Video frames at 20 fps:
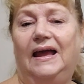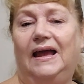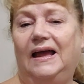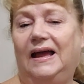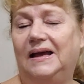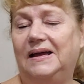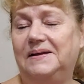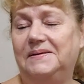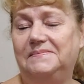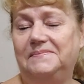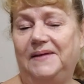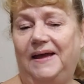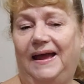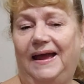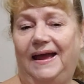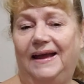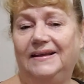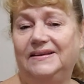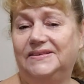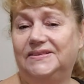
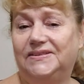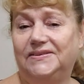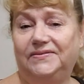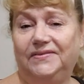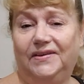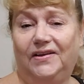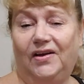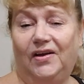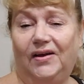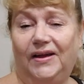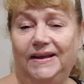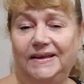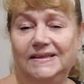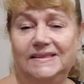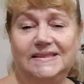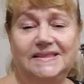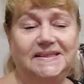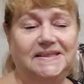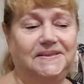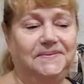acts of
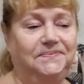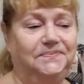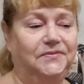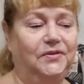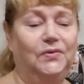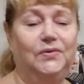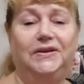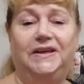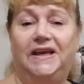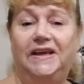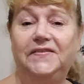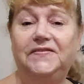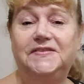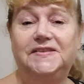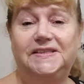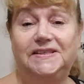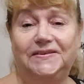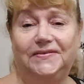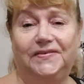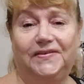kindness, or
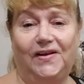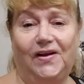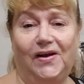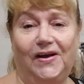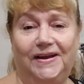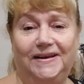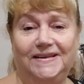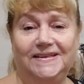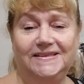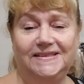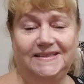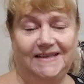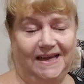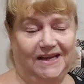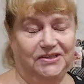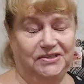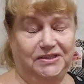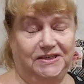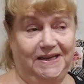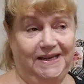gifts of kindness,
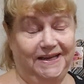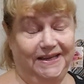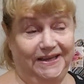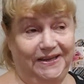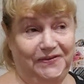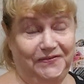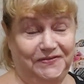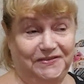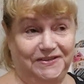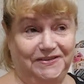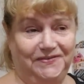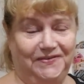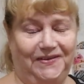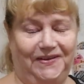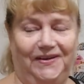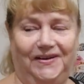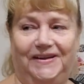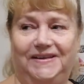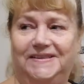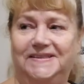hashtag gifts of
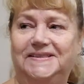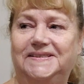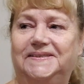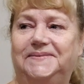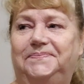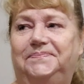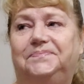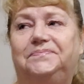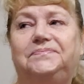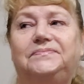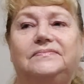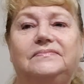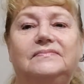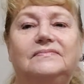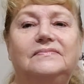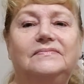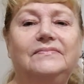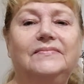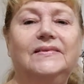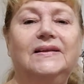kindness,
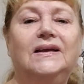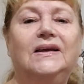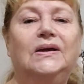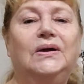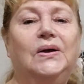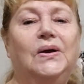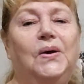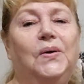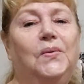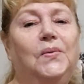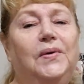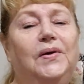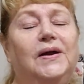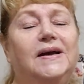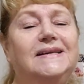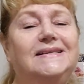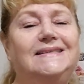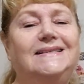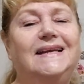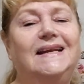where
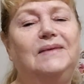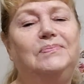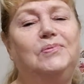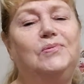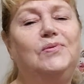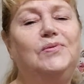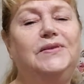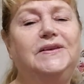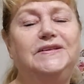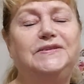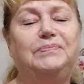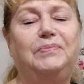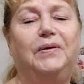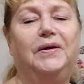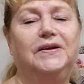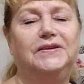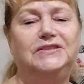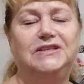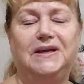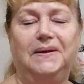I set up all these
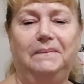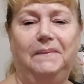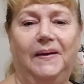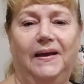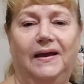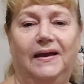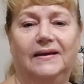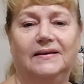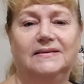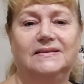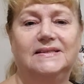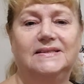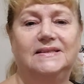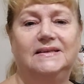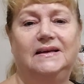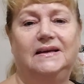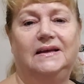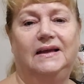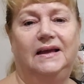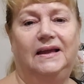project bags
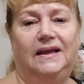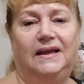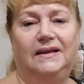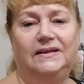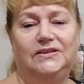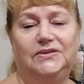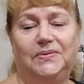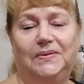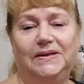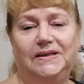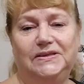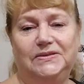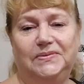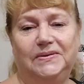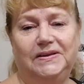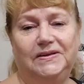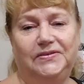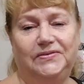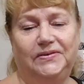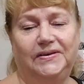in
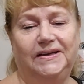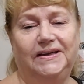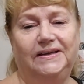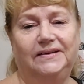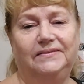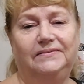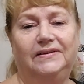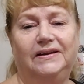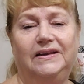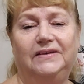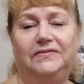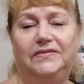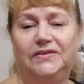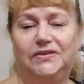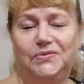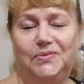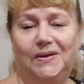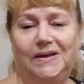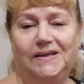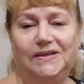2023, ready for
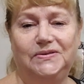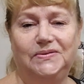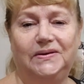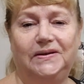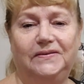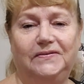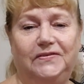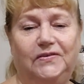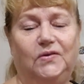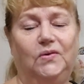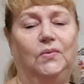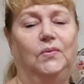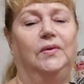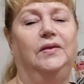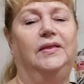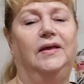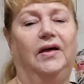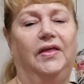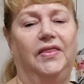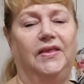2024,
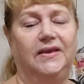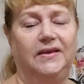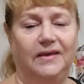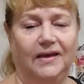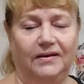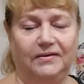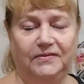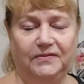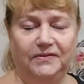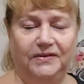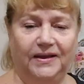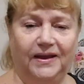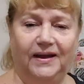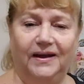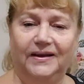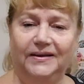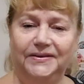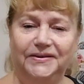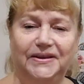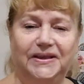with either
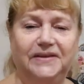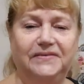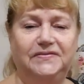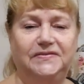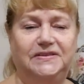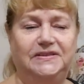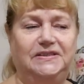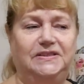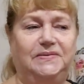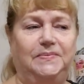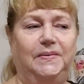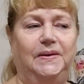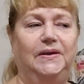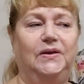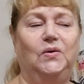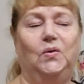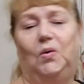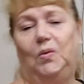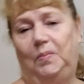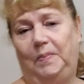yarn gifted to
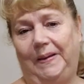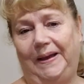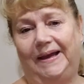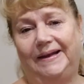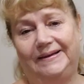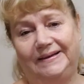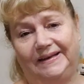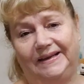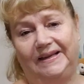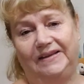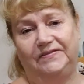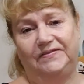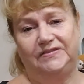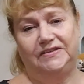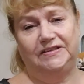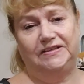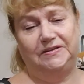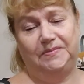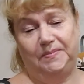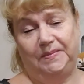me or pattern
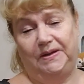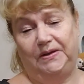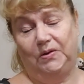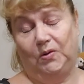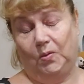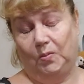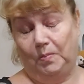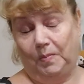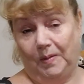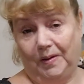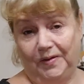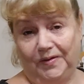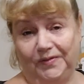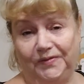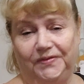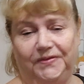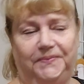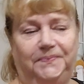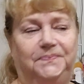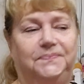gifted to me or
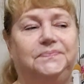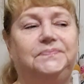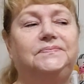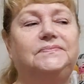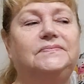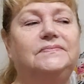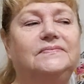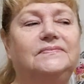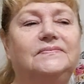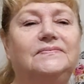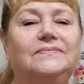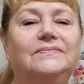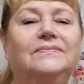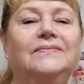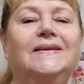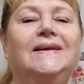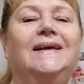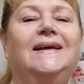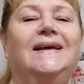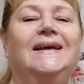both.
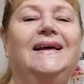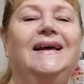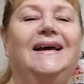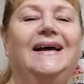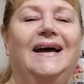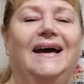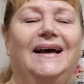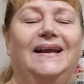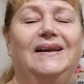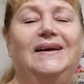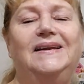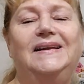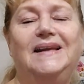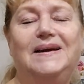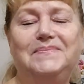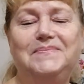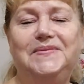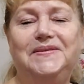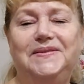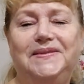And I
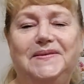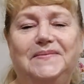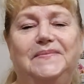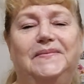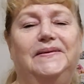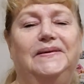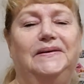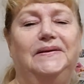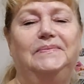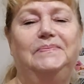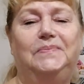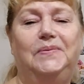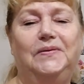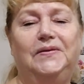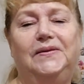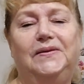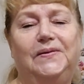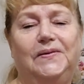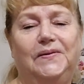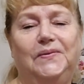numbered them and I
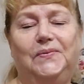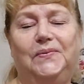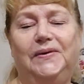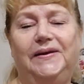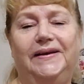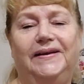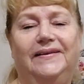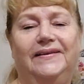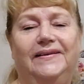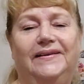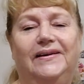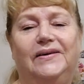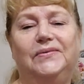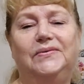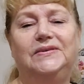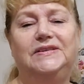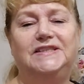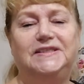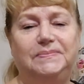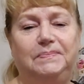put it on a wheel and I
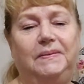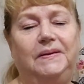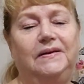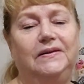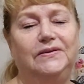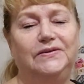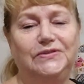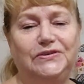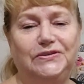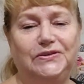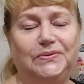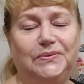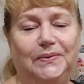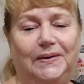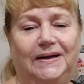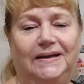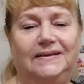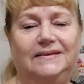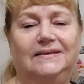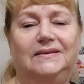would spin and do
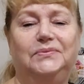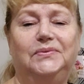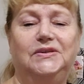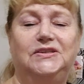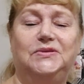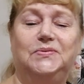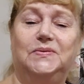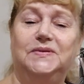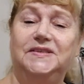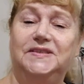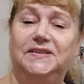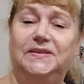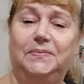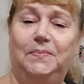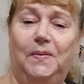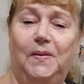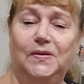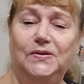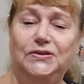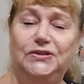one, which was the
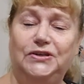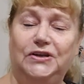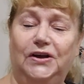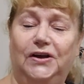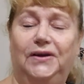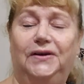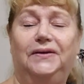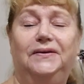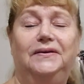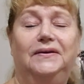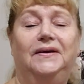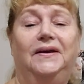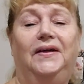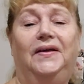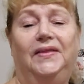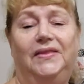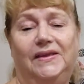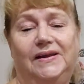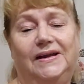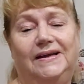poncho
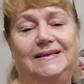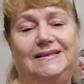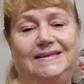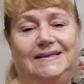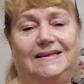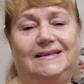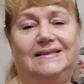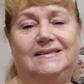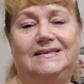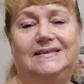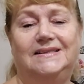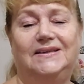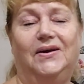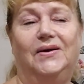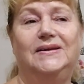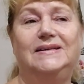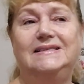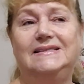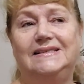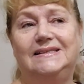that I did. So
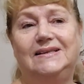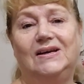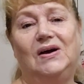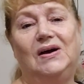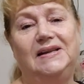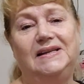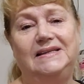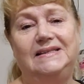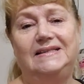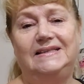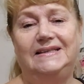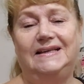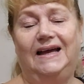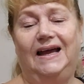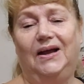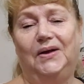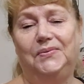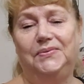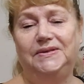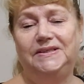I decided today
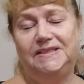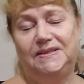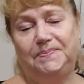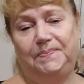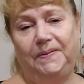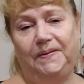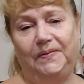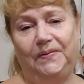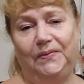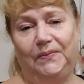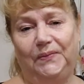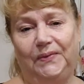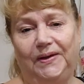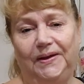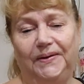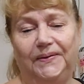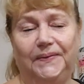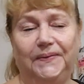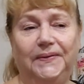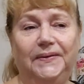I would spin the
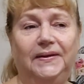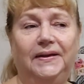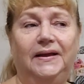wheel